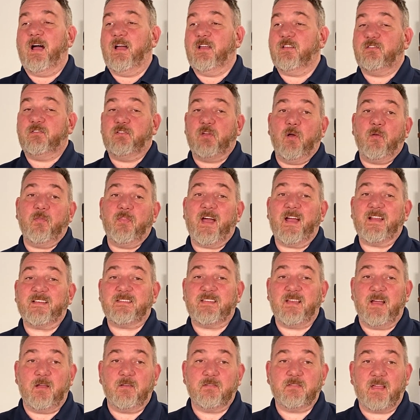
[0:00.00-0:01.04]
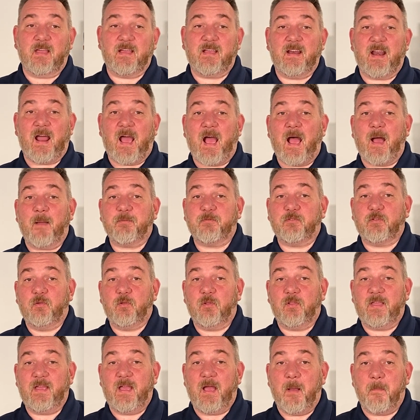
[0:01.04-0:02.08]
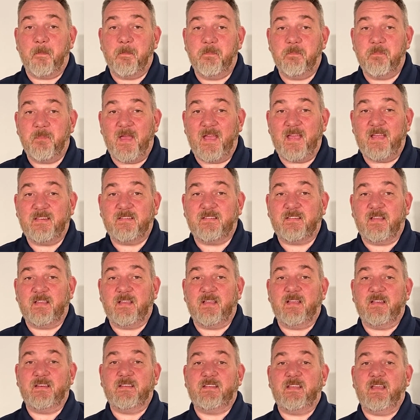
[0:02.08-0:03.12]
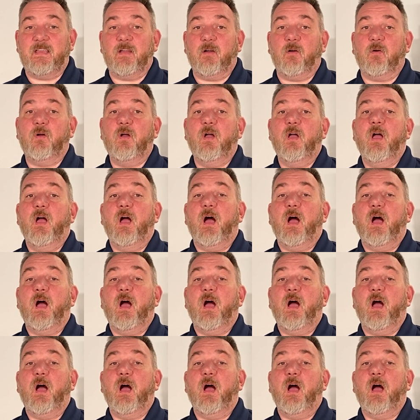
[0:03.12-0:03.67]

So that sounds like an absolutely amazing deal.